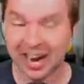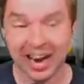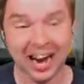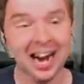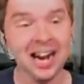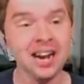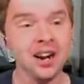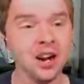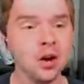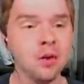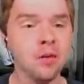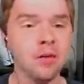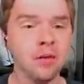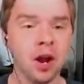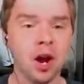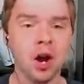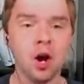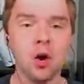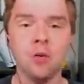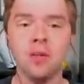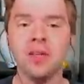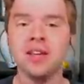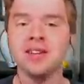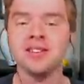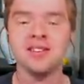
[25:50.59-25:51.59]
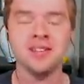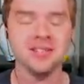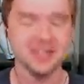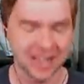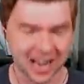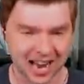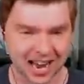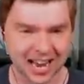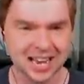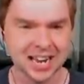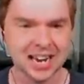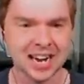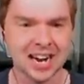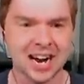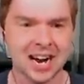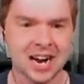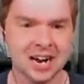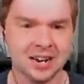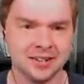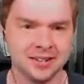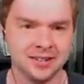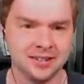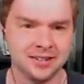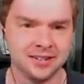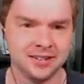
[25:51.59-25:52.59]
I don't know, this is
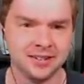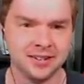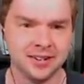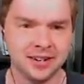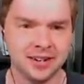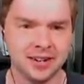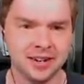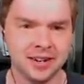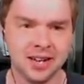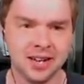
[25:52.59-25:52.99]
chaos.